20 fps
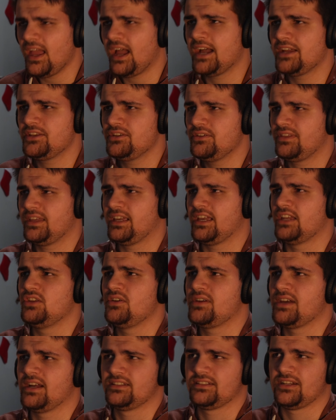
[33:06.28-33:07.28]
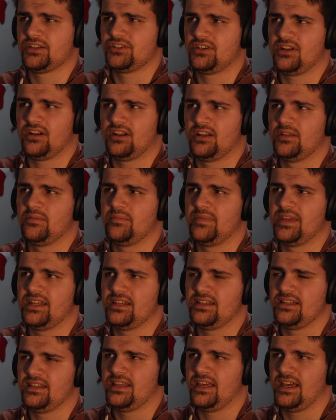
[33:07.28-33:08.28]
I do think, and you kind of touched on it a
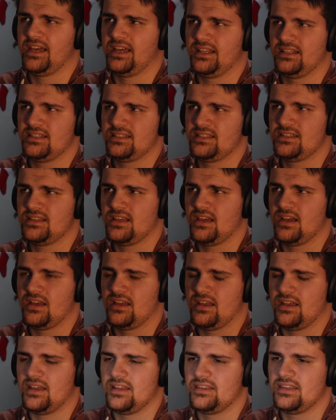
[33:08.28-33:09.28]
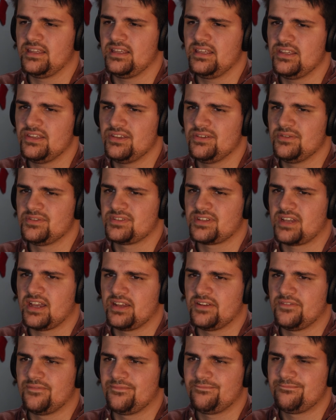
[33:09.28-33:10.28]
bit, that the EU is
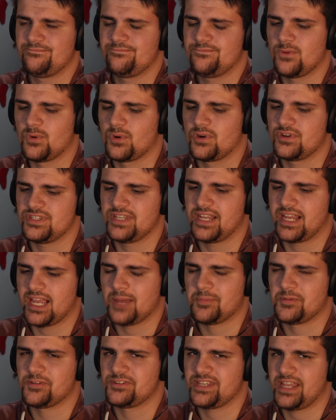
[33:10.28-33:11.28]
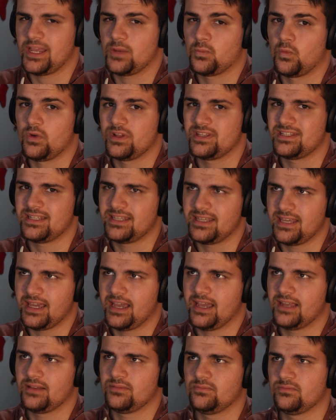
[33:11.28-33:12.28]
kind of forcing Apple's hand once
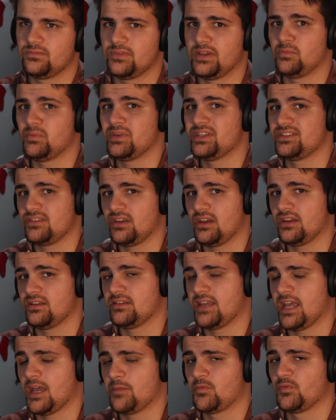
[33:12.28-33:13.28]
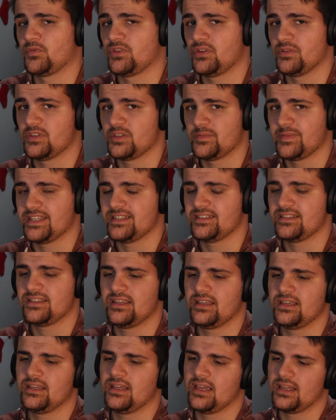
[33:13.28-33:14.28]
again. That we saw it happen with
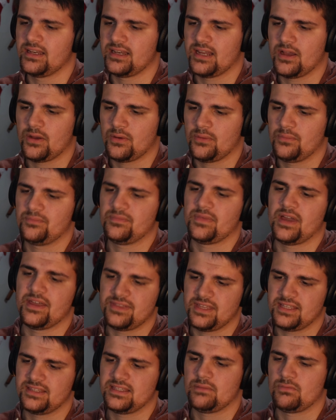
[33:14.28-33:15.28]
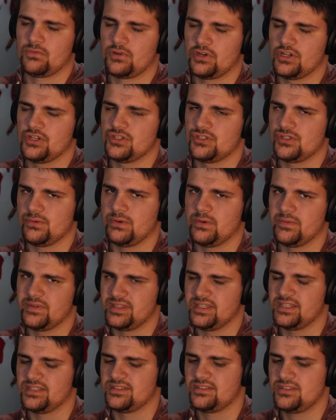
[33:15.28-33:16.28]
USB-C, and now I think they were going to do it
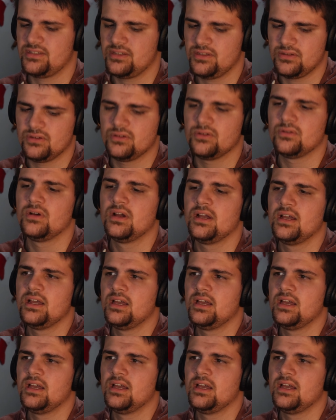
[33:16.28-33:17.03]
with this too.